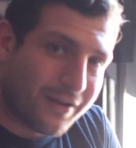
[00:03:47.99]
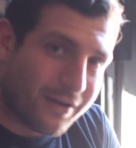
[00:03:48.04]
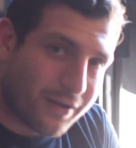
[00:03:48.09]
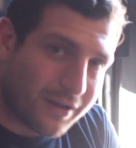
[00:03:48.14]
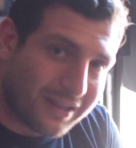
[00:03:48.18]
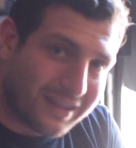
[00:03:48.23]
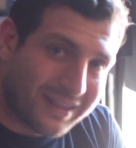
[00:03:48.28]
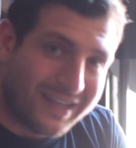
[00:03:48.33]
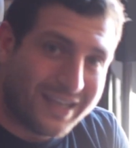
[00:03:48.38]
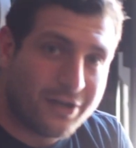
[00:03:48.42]

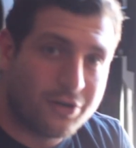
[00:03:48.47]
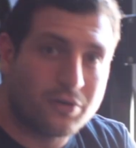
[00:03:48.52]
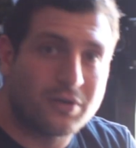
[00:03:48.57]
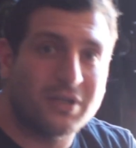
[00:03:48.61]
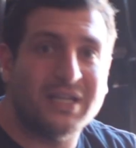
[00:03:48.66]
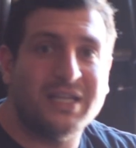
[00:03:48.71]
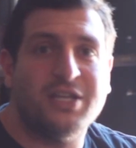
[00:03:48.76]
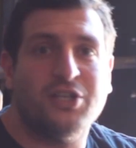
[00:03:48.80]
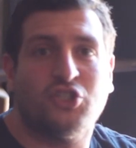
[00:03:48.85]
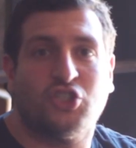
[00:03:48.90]

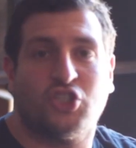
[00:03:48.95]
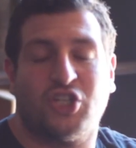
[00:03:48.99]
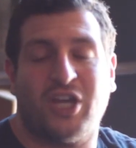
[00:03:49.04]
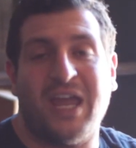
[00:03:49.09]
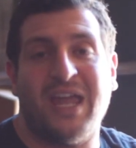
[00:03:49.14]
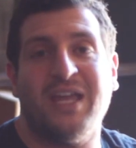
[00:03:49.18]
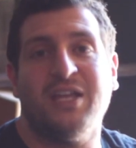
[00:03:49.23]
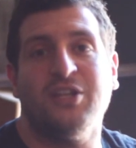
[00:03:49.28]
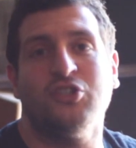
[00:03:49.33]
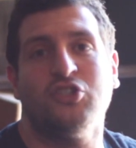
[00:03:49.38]
literally
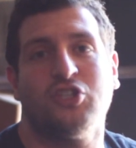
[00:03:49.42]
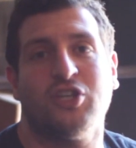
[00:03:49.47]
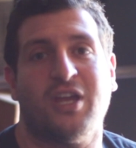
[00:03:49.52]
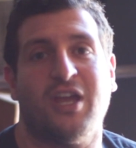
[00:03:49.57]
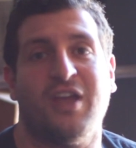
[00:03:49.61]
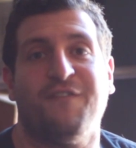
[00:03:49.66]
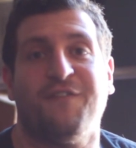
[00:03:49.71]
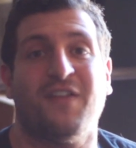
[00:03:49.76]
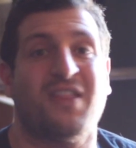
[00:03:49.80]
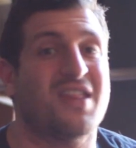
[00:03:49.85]
change
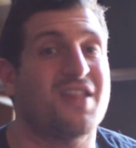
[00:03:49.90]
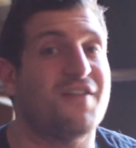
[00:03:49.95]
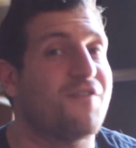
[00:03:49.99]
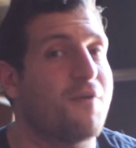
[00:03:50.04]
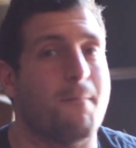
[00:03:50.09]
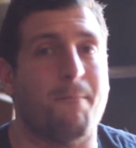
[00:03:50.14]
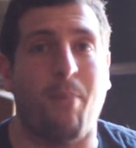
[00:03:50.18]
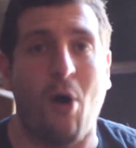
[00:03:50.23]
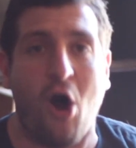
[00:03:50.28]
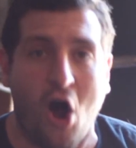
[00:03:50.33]
if it's
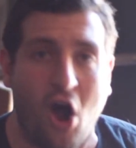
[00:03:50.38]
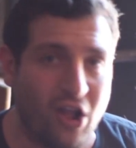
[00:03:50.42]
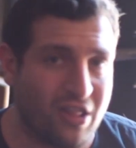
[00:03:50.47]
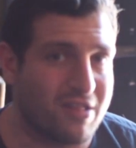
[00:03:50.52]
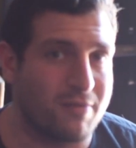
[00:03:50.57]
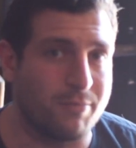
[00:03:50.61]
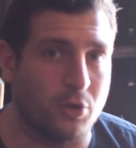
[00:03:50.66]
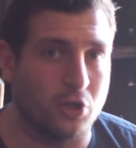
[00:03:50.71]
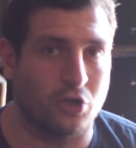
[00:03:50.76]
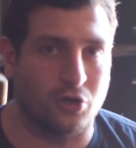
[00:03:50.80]
even
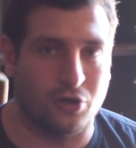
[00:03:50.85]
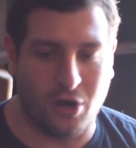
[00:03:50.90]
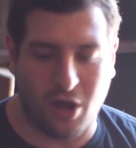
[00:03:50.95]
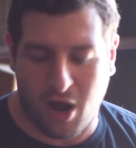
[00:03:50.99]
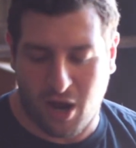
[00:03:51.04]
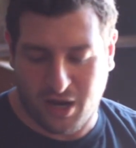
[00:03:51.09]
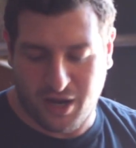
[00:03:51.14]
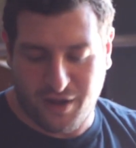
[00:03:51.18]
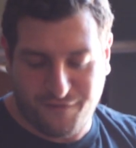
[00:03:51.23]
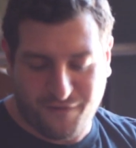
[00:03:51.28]
possible or not.